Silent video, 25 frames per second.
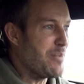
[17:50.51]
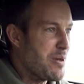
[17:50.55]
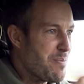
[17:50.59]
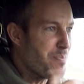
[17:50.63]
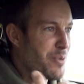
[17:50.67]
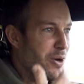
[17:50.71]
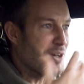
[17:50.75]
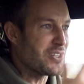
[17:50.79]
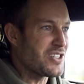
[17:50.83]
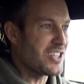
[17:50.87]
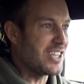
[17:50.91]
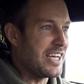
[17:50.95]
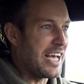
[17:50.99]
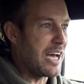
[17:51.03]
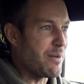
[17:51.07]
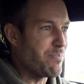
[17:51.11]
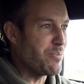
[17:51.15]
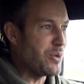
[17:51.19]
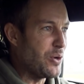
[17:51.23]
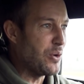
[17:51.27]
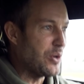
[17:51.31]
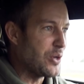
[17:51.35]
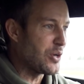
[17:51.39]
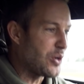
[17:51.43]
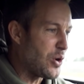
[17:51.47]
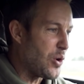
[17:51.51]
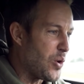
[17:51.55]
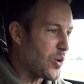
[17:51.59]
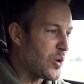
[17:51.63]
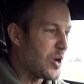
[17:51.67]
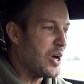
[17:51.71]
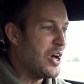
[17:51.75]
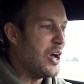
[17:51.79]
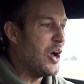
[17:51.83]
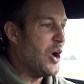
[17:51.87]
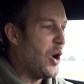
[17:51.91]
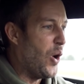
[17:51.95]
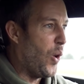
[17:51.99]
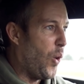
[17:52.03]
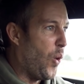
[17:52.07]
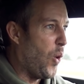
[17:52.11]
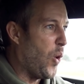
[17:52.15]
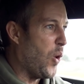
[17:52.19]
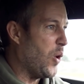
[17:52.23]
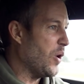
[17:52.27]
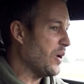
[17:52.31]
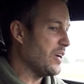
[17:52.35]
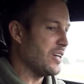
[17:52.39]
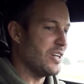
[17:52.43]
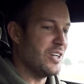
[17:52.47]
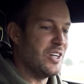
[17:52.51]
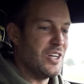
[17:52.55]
me personally at bijondekock or